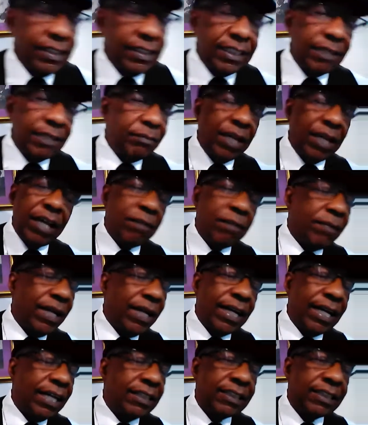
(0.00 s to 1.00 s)
something.
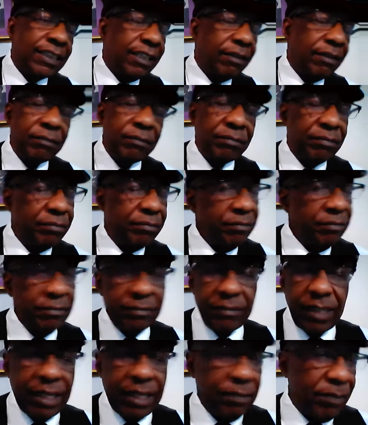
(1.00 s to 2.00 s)
Everybody got something.
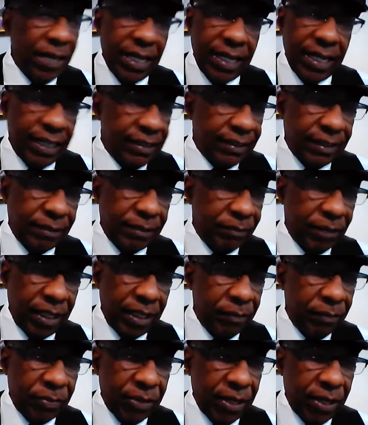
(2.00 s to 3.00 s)
Everybody got something
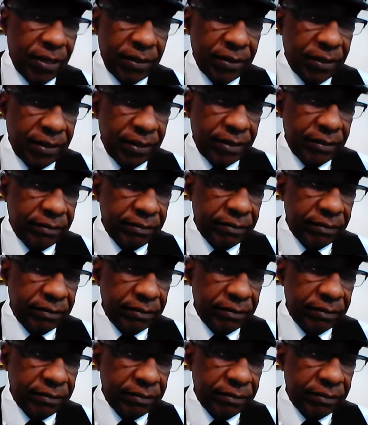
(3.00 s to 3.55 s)
they ain't proud of.